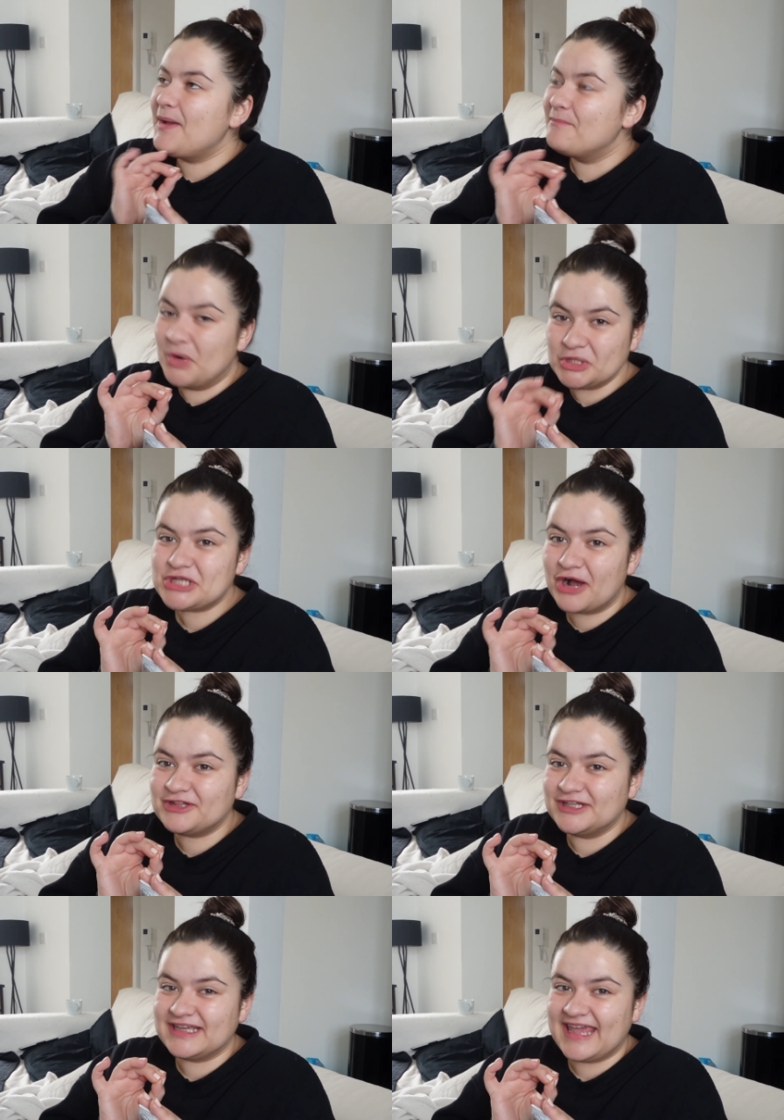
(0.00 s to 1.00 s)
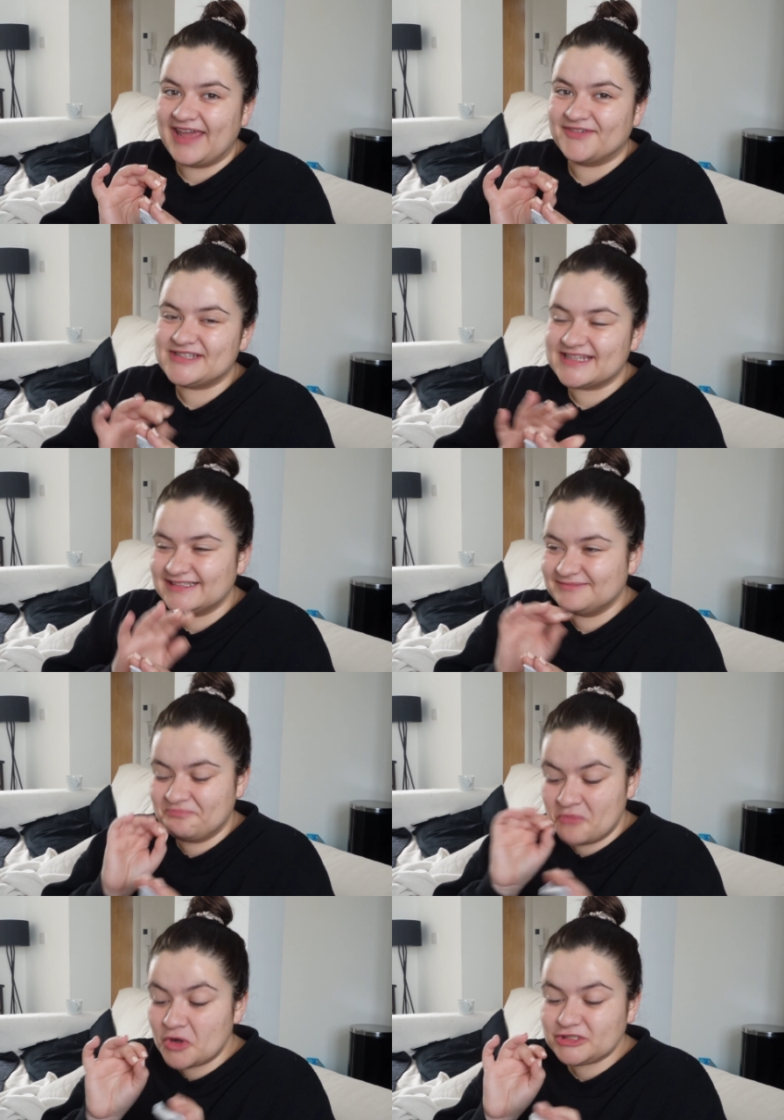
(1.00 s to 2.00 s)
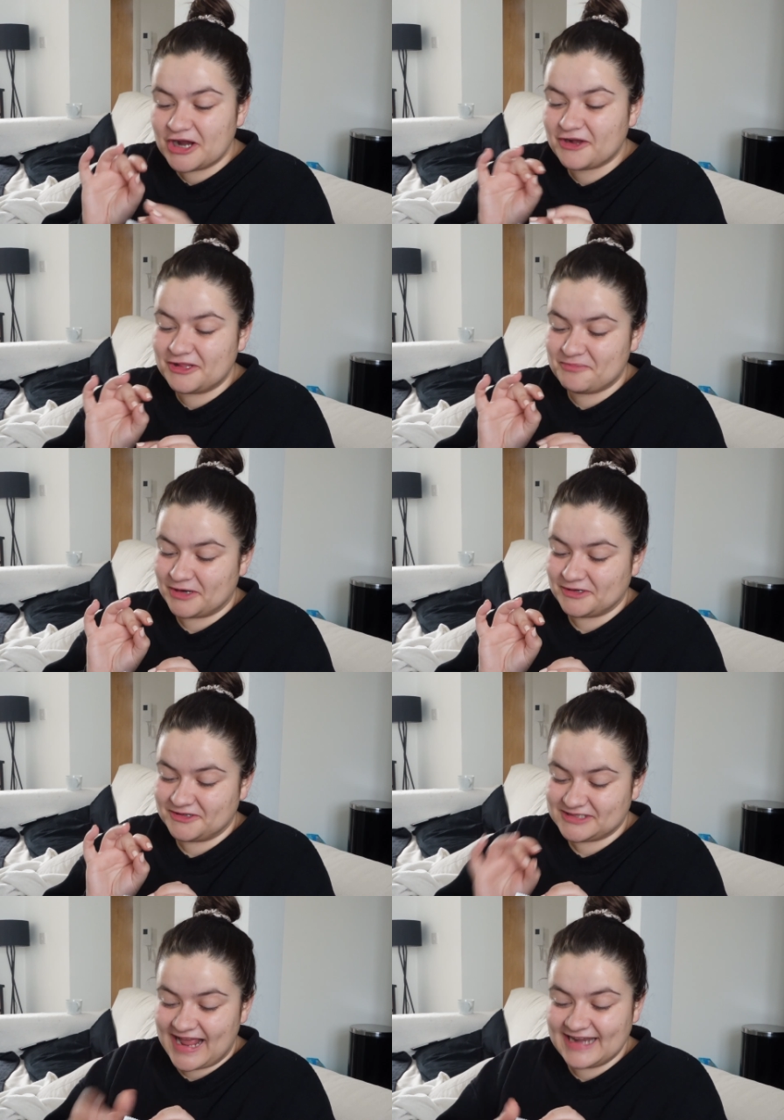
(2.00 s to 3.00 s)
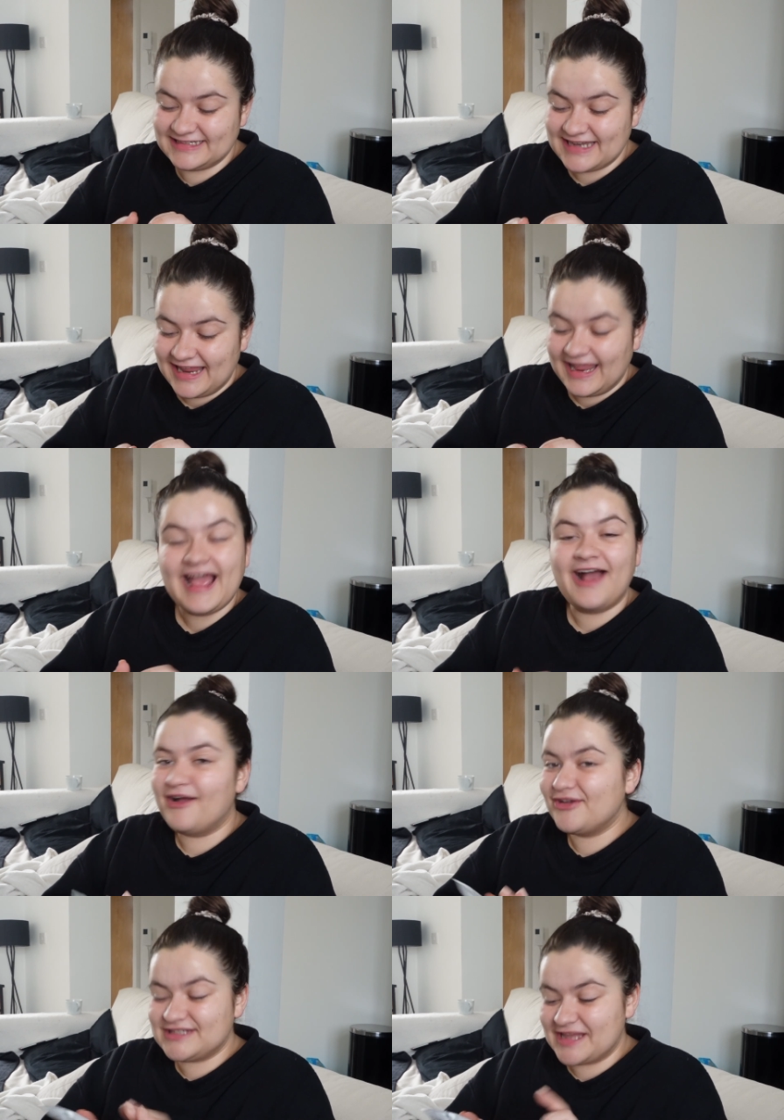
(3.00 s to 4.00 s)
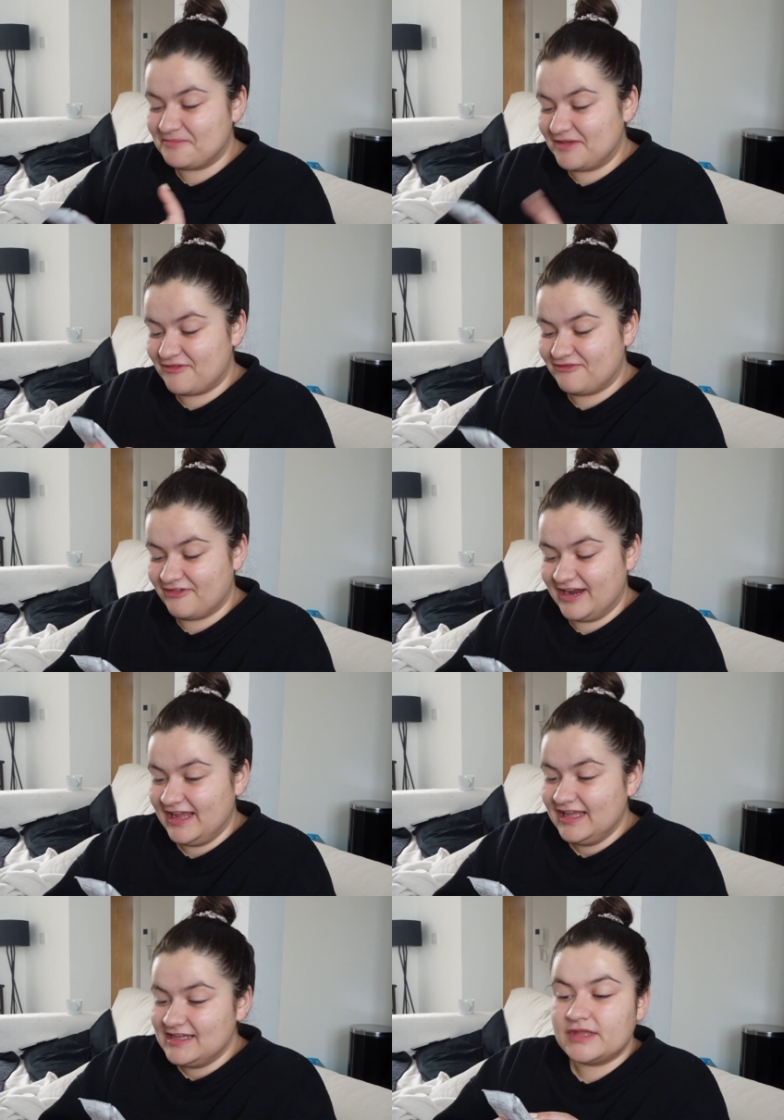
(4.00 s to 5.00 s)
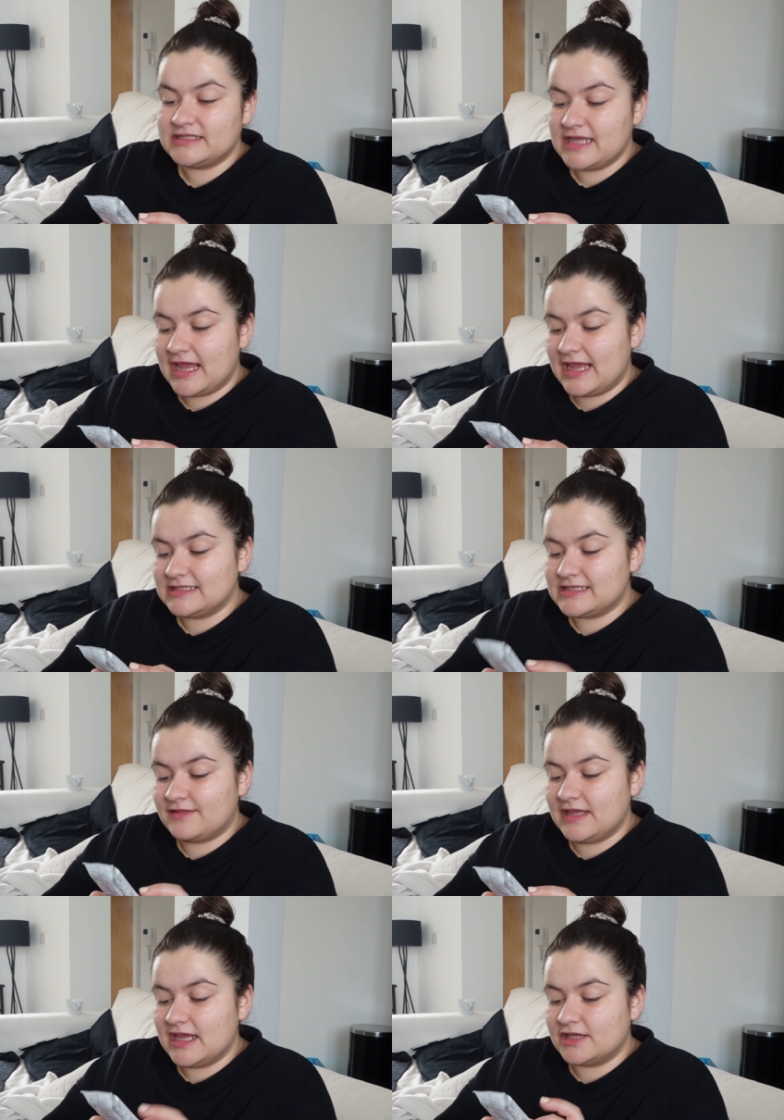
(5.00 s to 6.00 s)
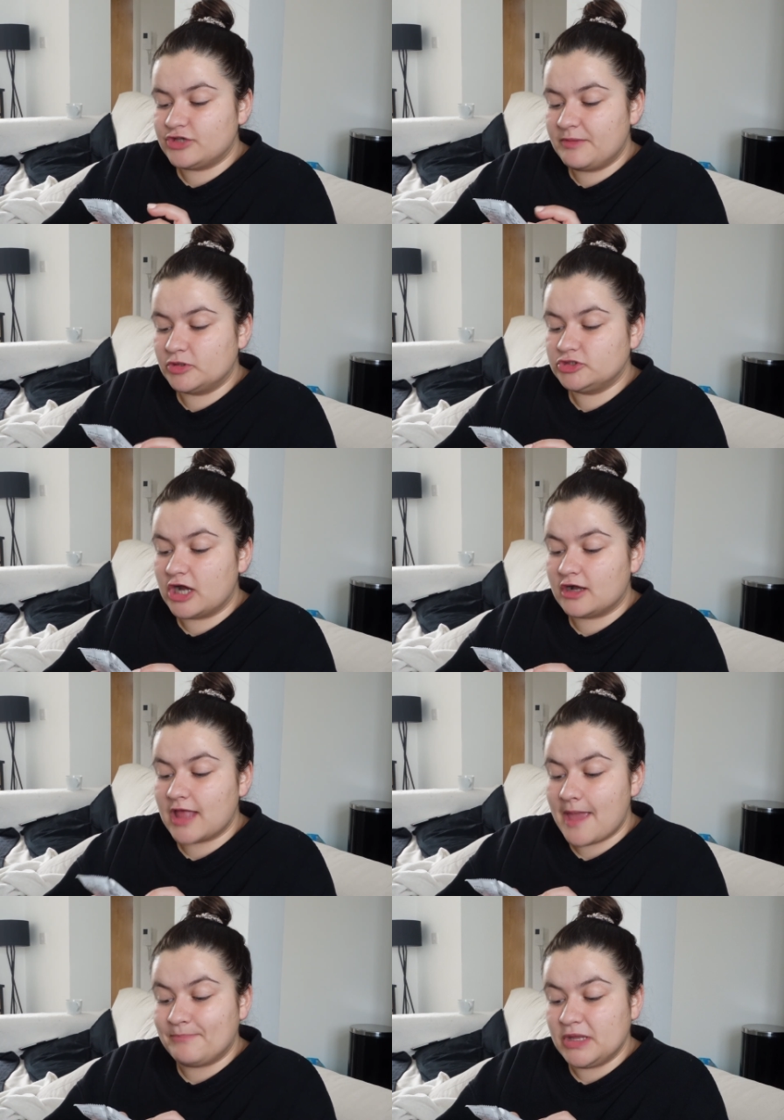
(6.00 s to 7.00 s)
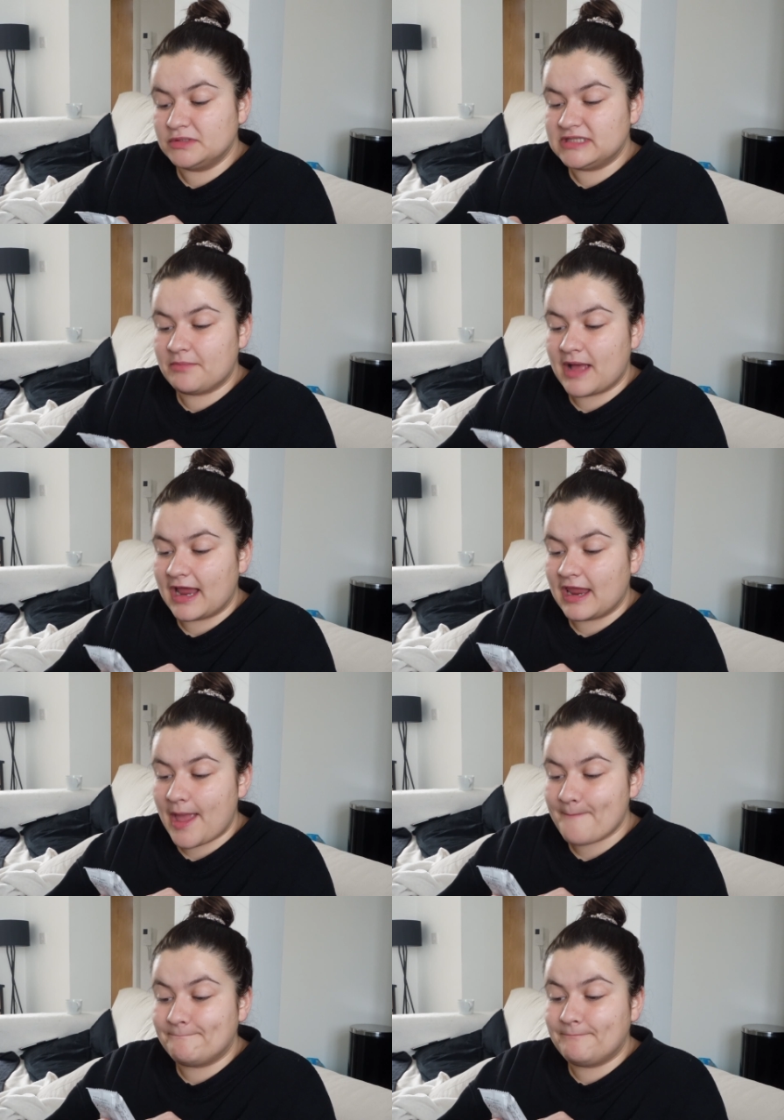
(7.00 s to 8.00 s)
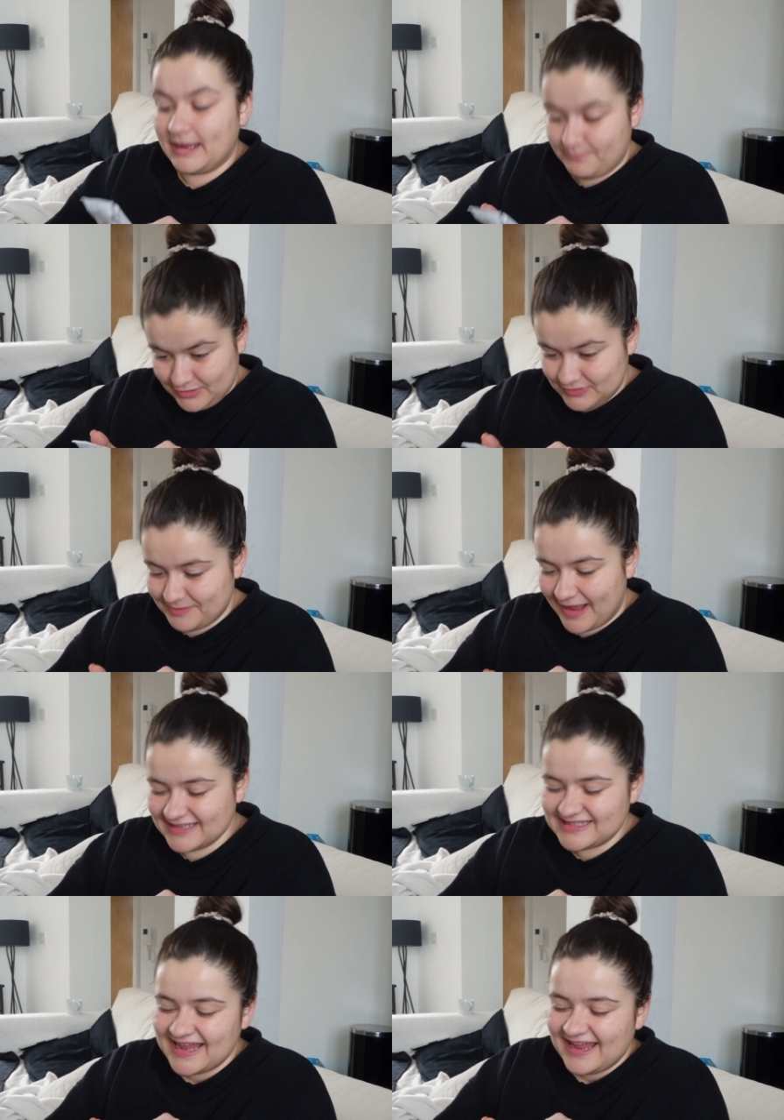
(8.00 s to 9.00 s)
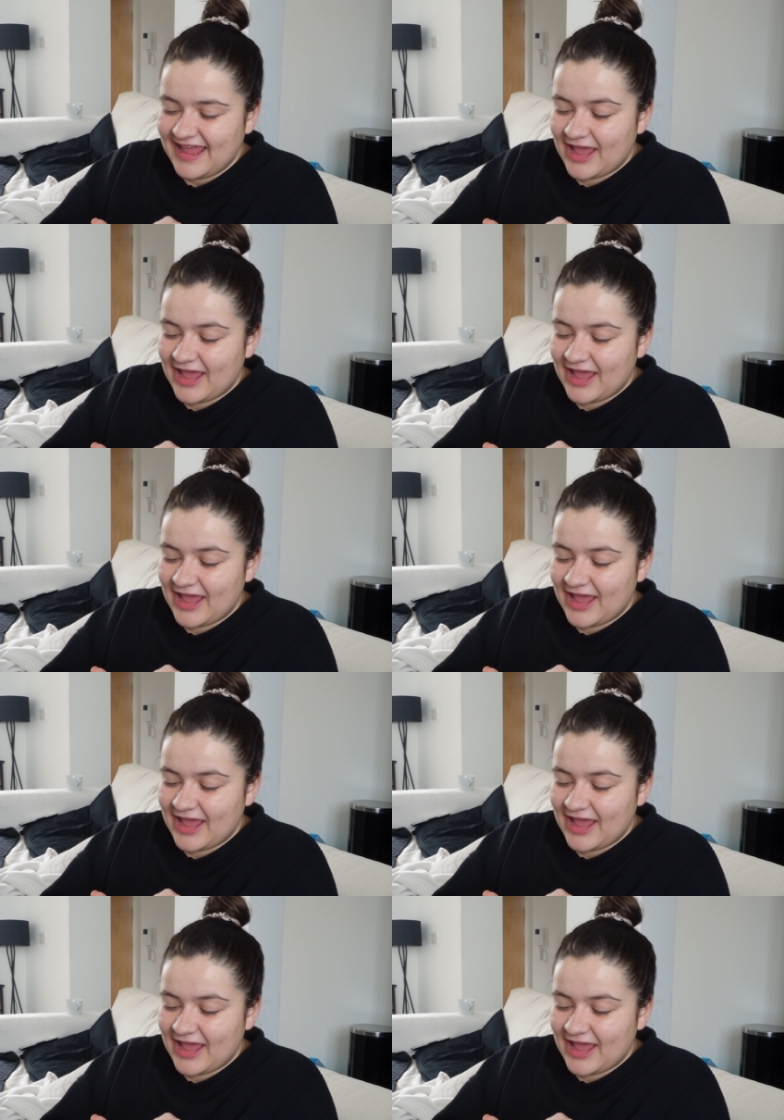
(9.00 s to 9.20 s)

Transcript: more chocolate gifts, more chocolate products, and honestly, I'm living for it. This is the Triple Chocolate Beauty Bite by Beauty Bites.